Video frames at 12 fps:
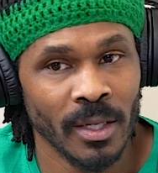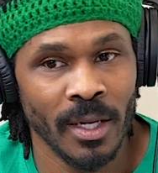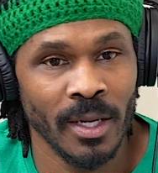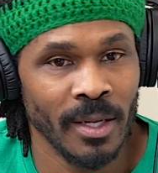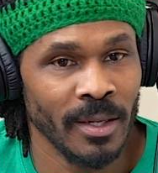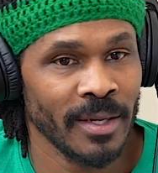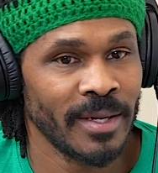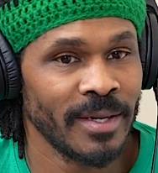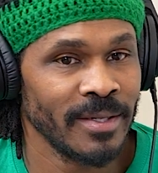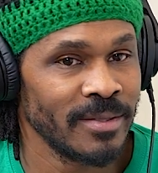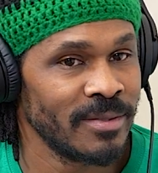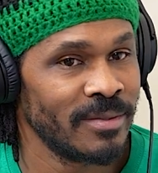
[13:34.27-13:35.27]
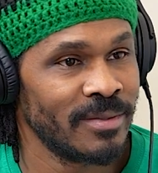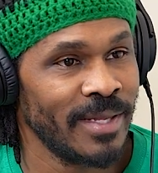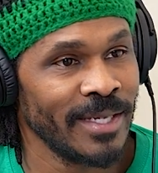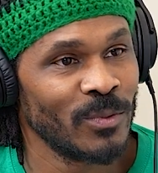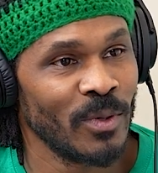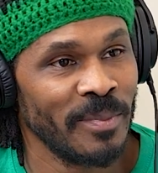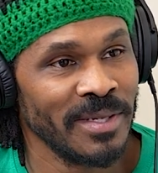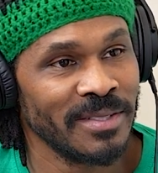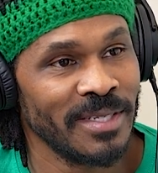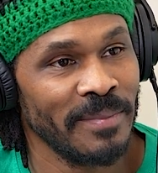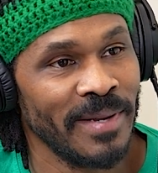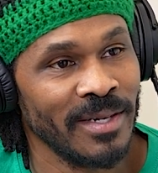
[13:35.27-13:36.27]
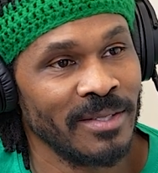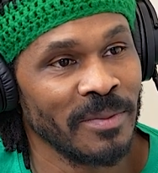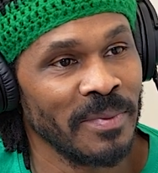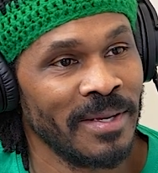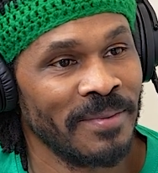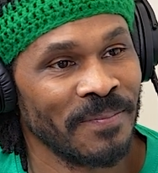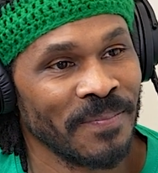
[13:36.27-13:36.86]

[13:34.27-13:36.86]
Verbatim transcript: Because uh, that's where my stepdad took me.